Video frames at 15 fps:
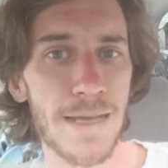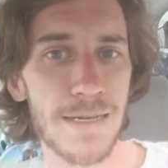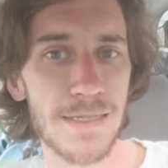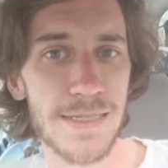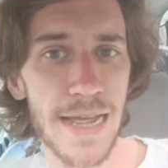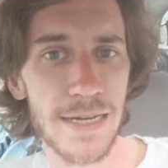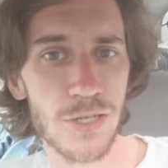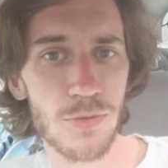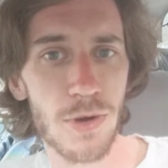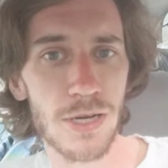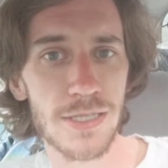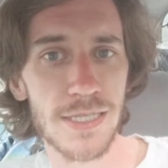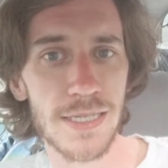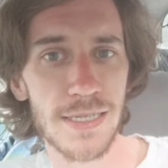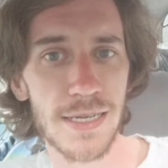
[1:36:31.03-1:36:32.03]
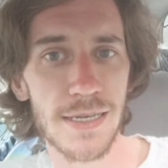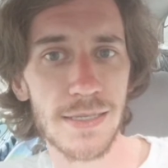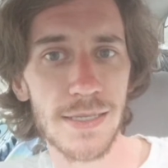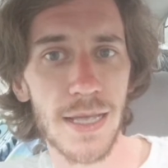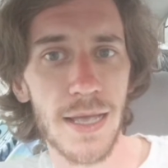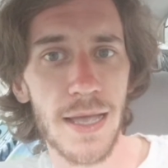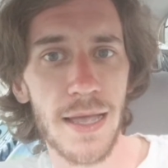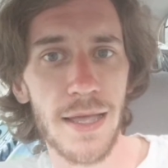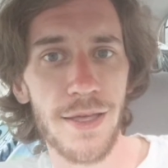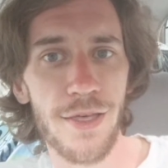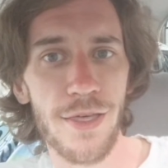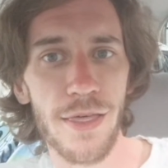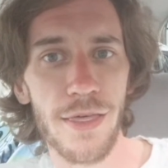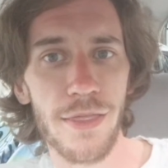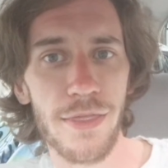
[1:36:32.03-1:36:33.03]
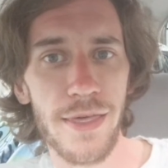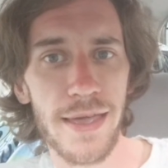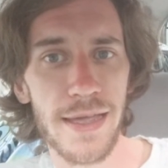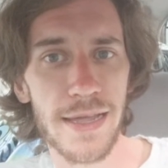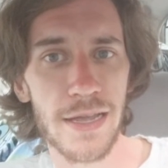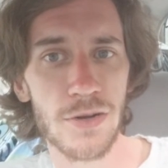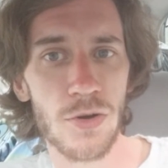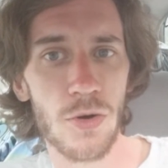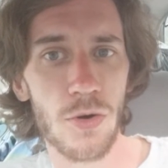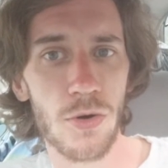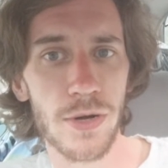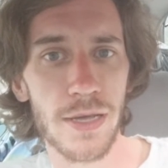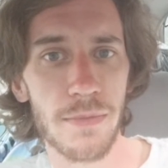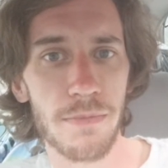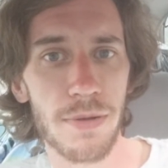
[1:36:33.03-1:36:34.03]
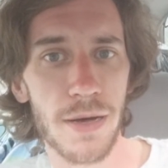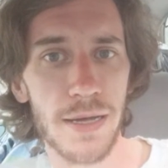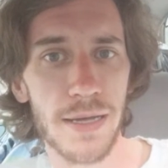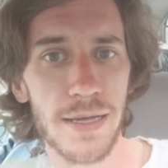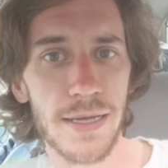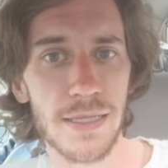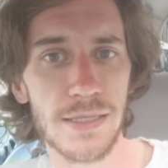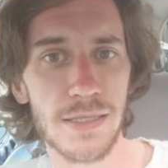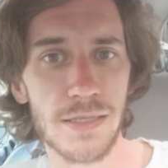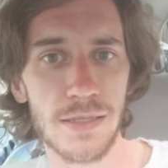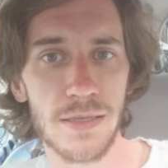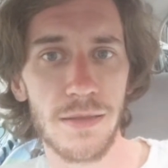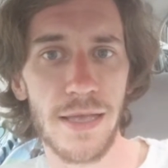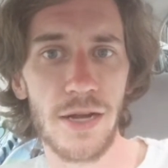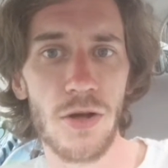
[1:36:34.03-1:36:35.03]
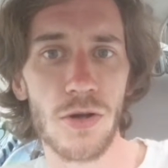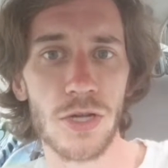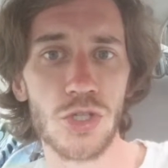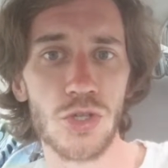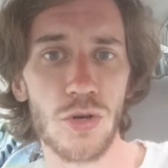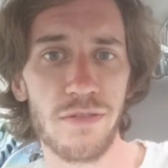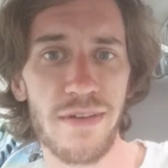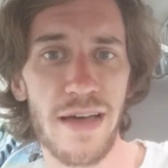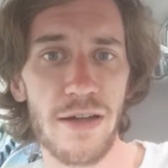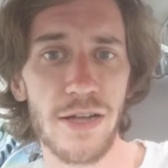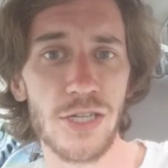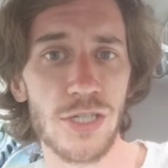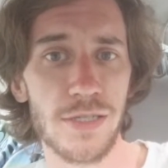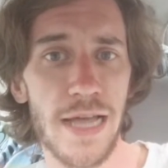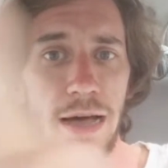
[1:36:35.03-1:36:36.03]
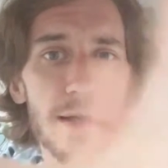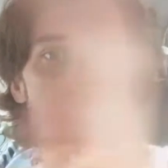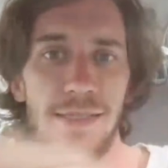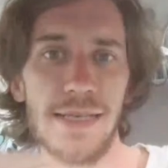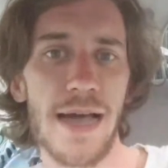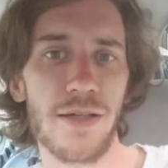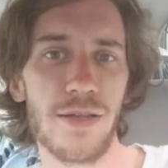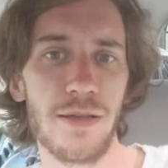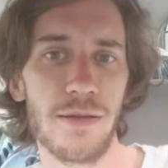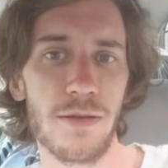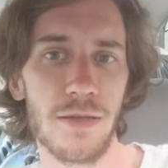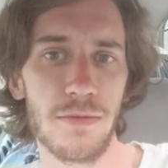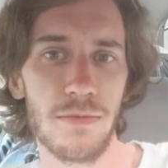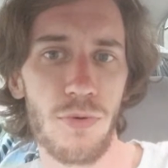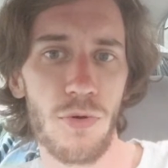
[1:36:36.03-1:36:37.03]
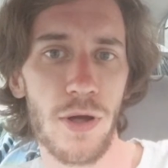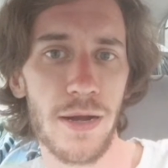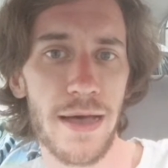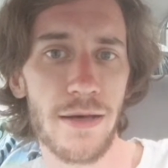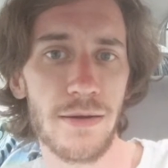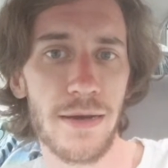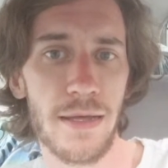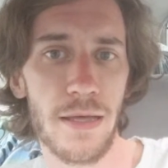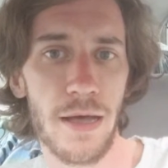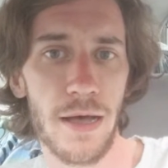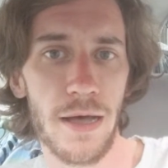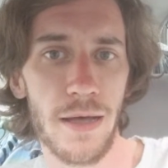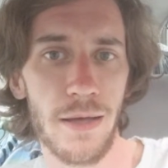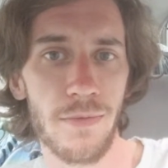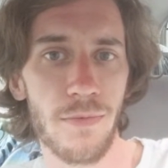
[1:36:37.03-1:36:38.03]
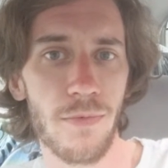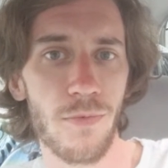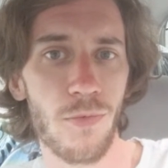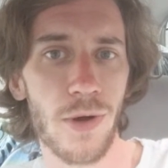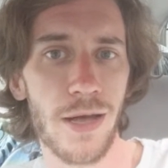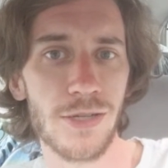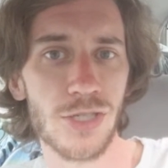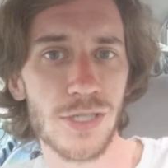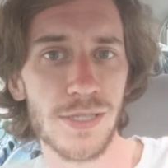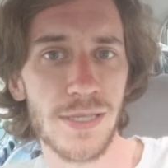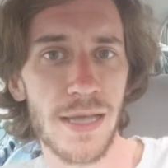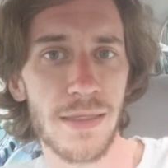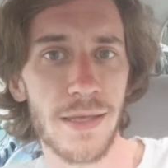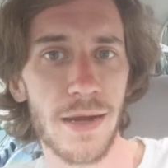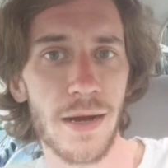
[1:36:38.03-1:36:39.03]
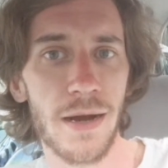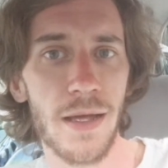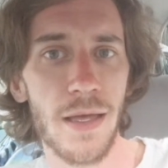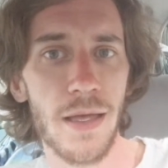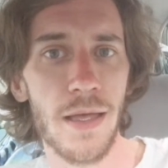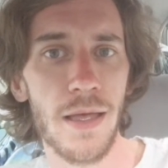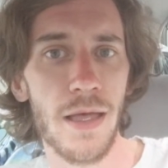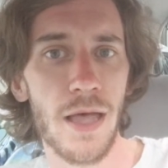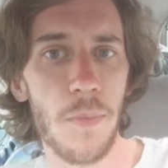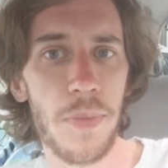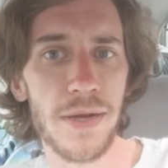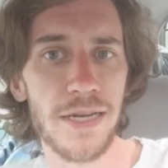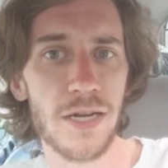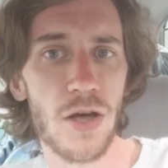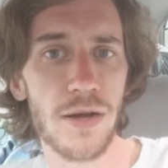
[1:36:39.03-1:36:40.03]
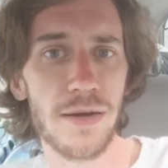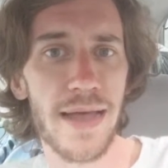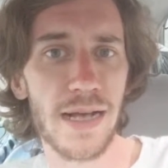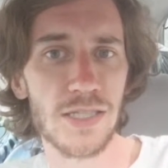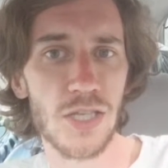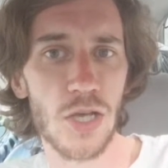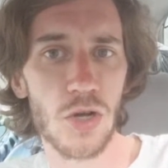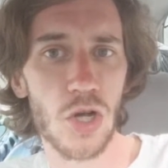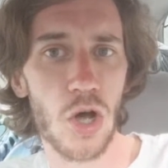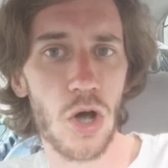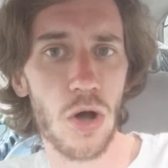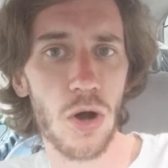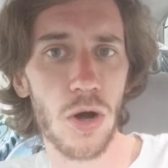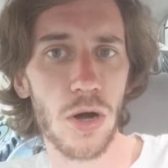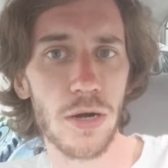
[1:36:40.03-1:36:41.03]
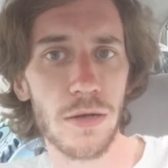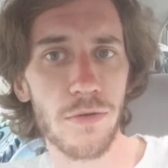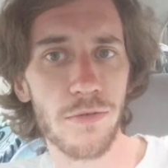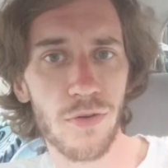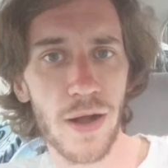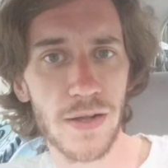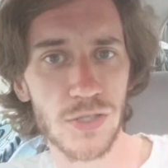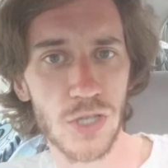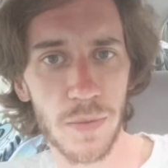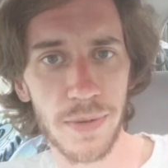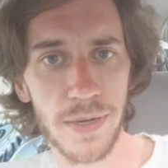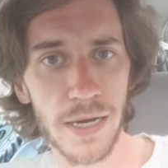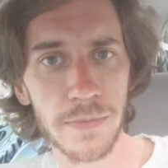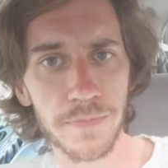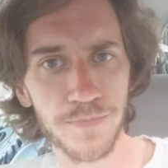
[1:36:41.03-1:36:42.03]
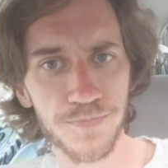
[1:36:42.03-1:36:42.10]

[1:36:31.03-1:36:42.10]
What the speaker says: Daniel Martinez, they can hold it, but they don't control the validation. Yeah, exactly. Pointed out what I was just saying there. Opinion on Nexo card for XRP.